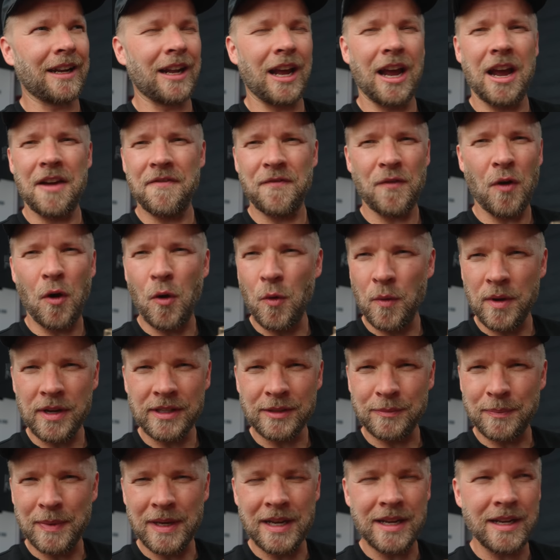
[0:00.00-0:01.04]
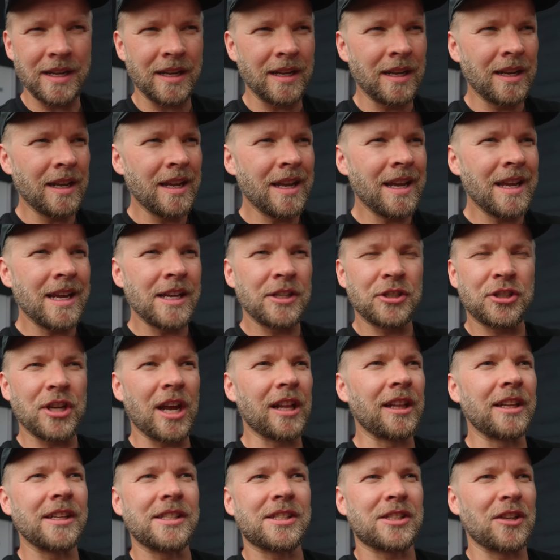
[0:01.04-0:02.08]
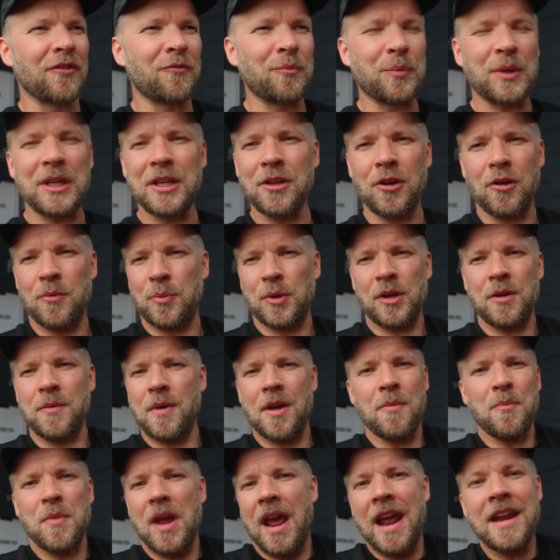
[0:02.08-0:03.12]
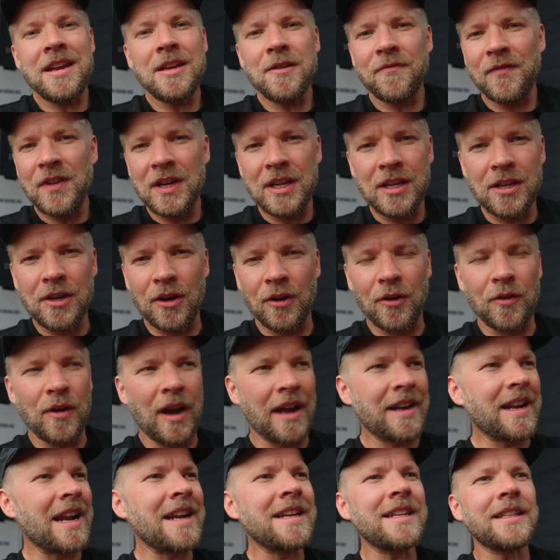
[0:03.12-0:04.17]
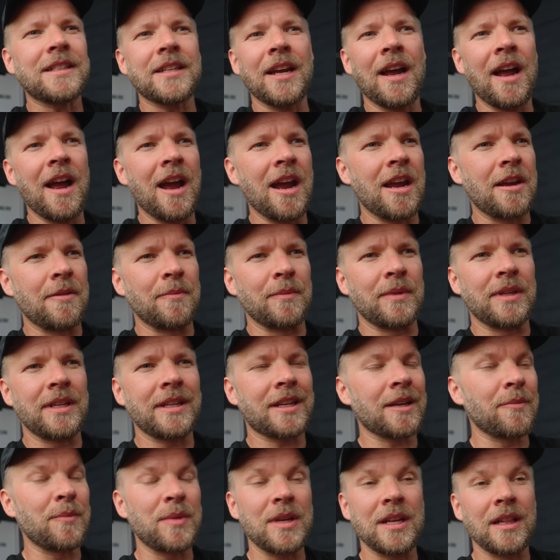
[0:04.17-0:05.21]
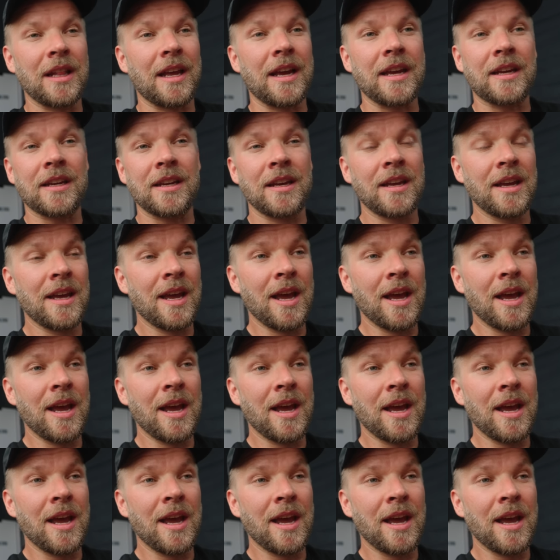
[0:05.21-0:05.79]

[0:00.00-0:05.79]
I've always been jealous of Peter. Pretty in any video, at any time, he can be like,